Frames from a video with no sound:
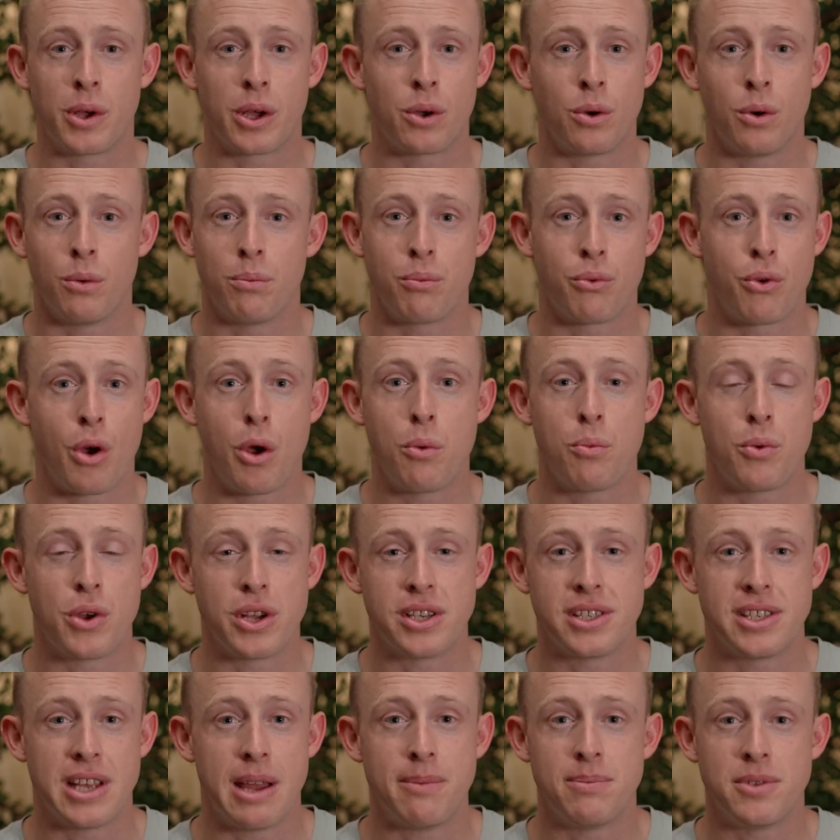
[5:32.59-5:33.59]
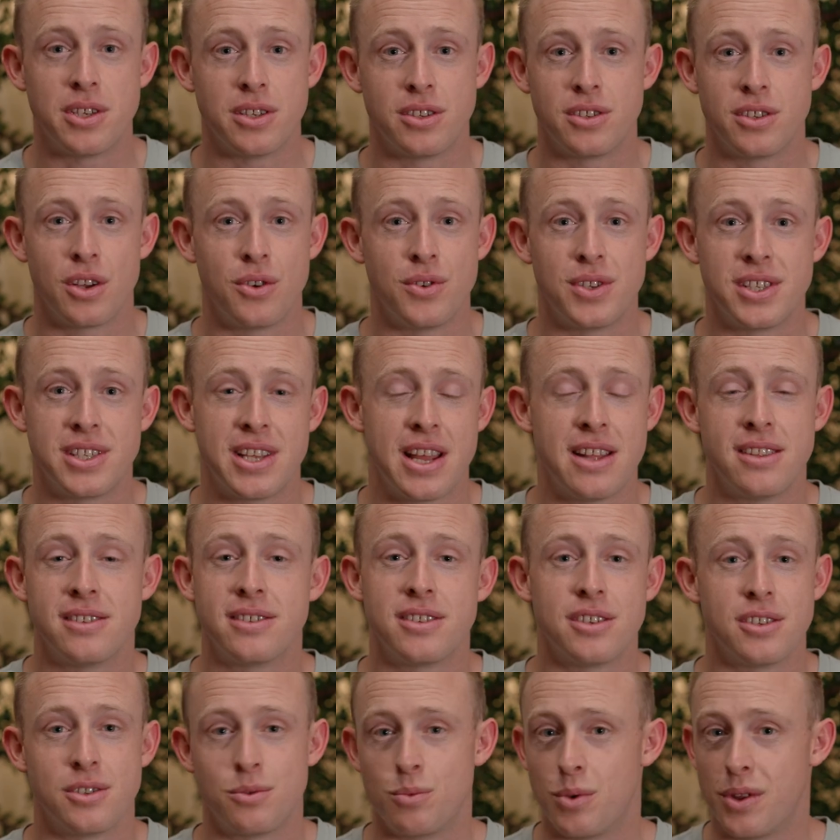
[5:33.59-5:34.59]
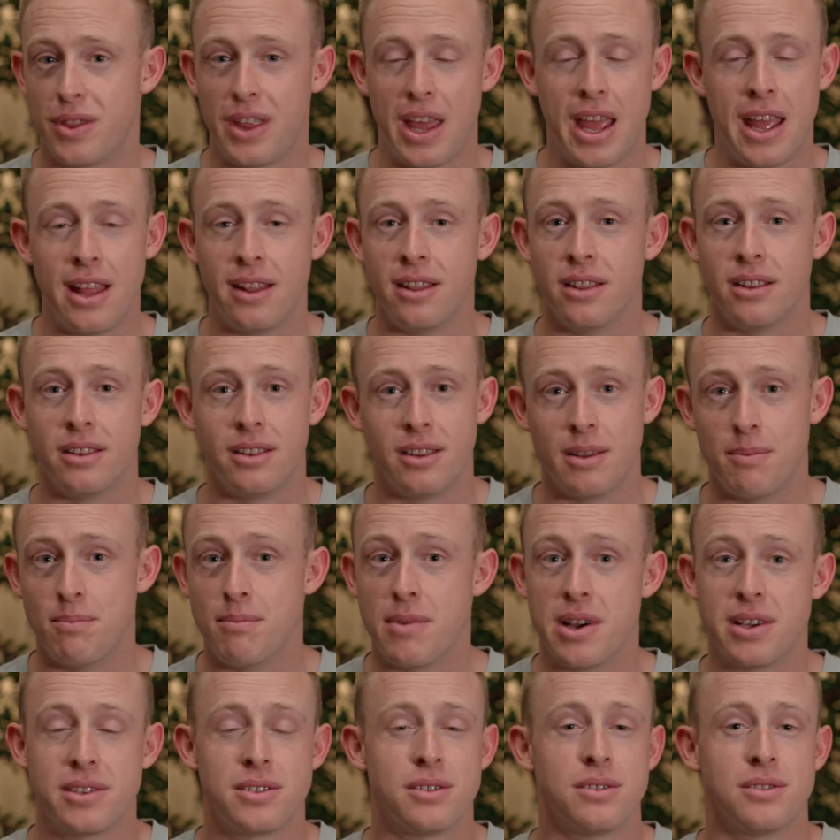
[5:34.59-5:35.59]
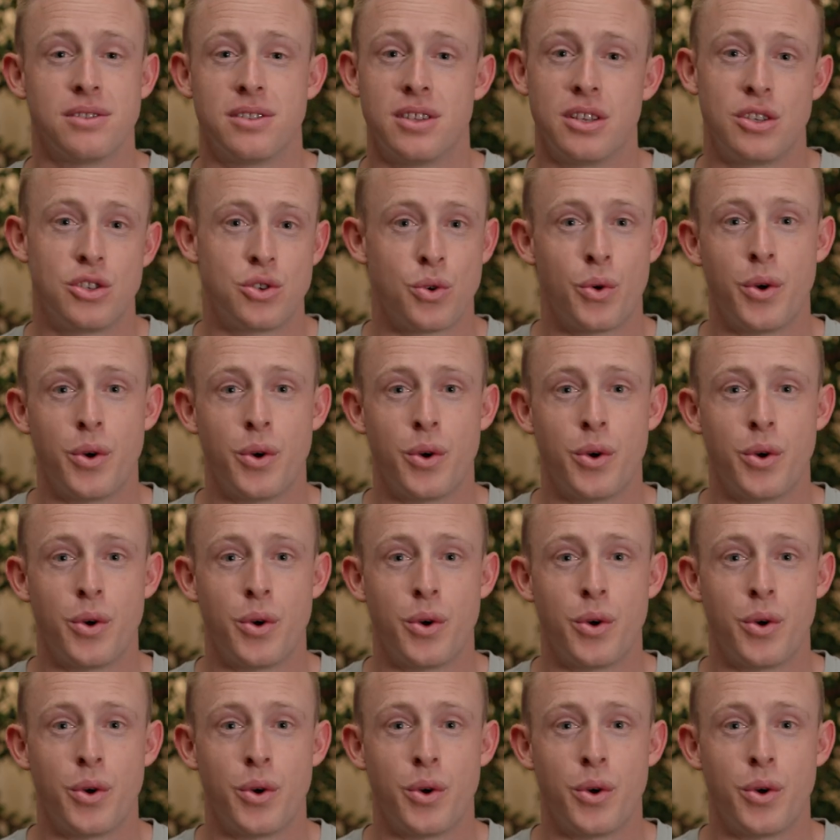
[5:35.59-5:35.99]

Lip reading: what we call proprioceptors, so sensors within the muscles,